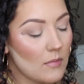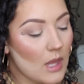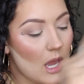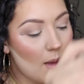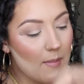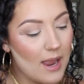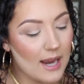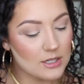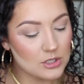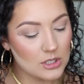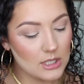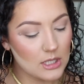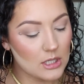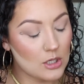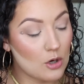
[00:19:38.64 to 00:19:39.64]
I'm
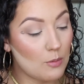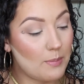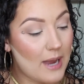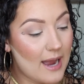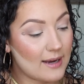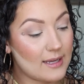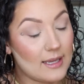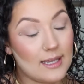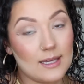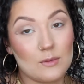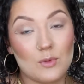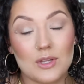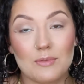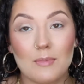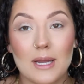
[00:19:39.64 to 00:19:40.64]
actually going to go back in
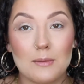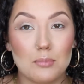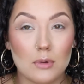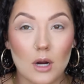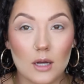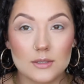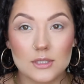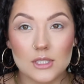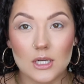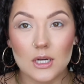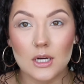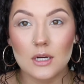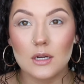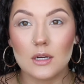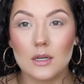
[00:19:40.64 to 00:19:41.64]
with my
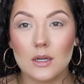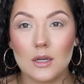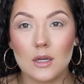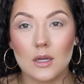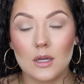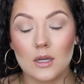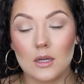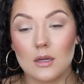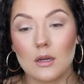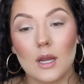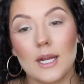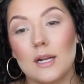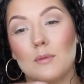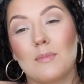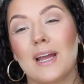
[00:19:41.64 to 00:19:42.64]
bronzer.
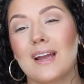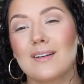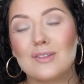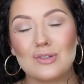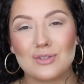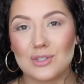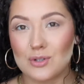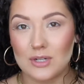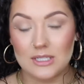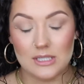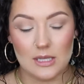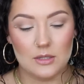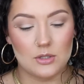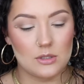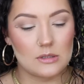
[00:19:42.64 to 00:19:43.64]
I know, my hair looks
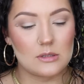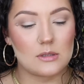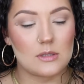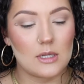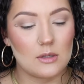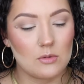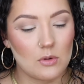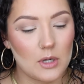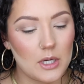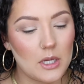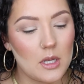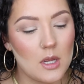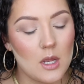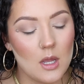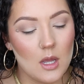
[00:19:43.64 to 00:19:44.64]
crazy, just ignore it.
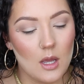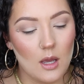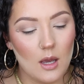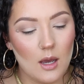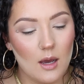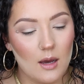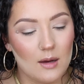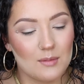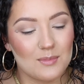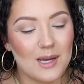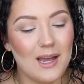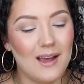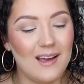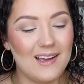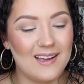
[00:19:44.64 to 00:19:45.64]

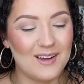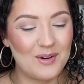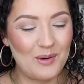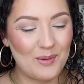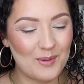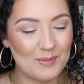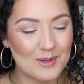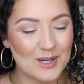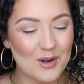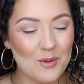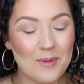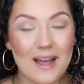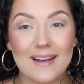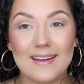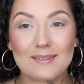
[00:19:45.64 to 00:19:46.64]
We're going to go
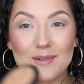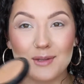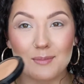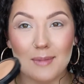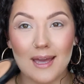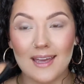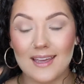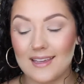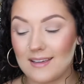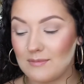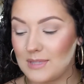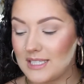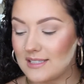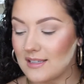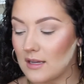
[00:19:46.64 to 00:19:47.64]
back in with my
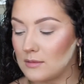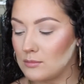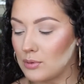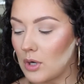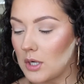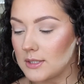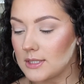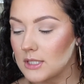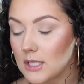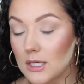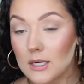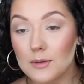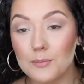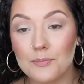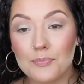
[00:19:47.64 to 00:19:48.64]
Gimme Sun bronzer.